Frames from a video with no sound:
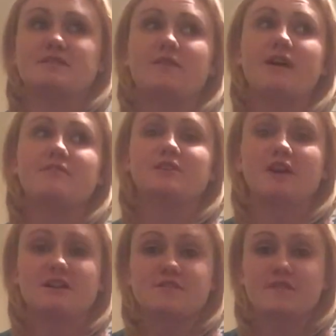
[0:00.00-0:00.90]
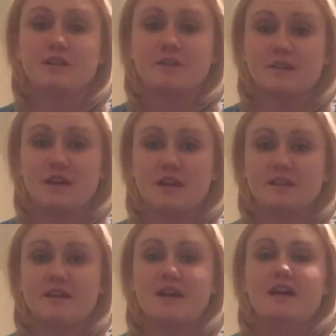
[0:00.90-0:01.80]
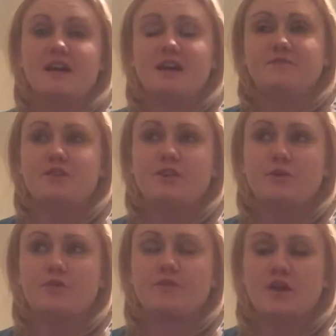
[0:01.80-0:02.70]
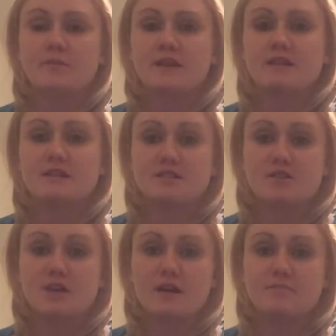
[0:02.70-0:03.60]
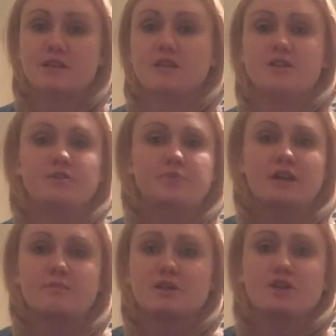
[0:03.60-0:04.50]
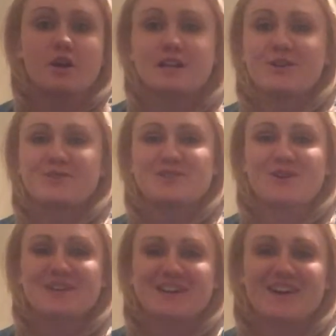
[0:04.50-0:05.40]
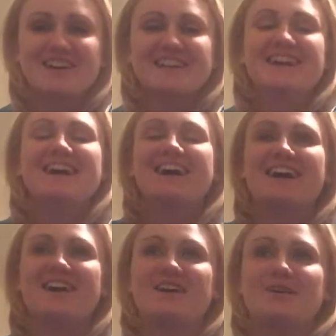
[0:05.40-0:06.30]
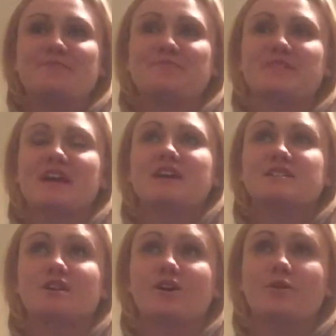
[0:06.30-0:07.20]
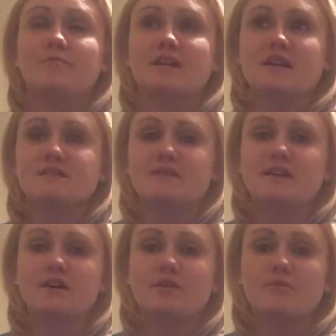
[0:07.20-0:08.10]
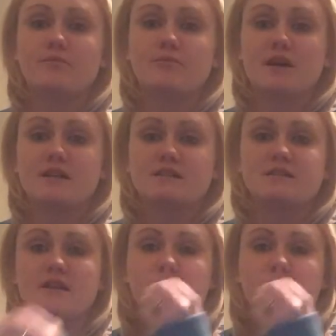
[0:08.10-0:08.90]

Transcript: I have a lot to fill you in on. If you follow me on Instagram, then you pretty much already know what's going on. Um, so my last video was